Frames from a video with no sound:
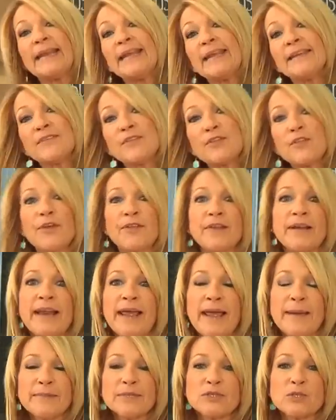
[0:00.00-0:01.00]
And even though the
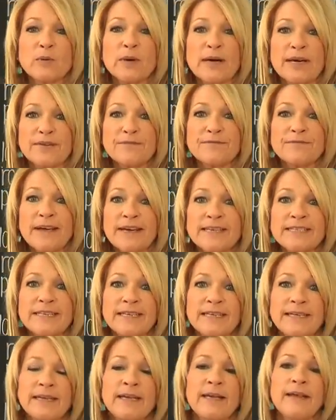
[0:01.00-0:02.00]
lamb is quite
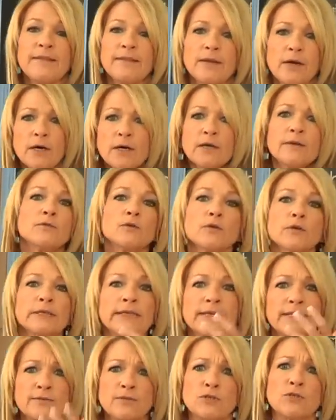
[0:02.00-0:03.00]
fatty, the olive oil
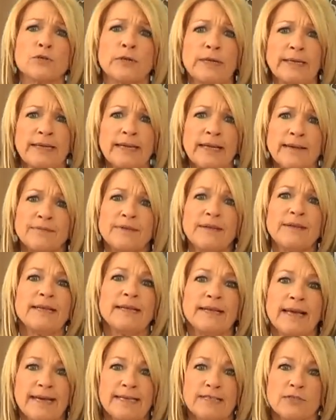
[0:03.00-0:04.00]
gives you a lovely
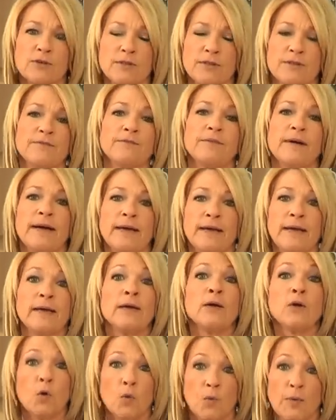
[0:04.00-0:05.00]
light on the fire
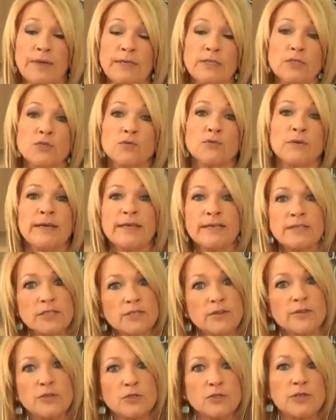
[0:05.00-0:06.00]
when it's grilling
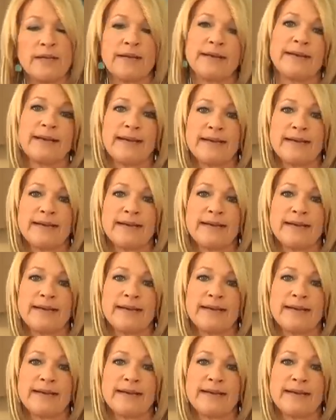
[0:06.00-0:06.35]
so that you get a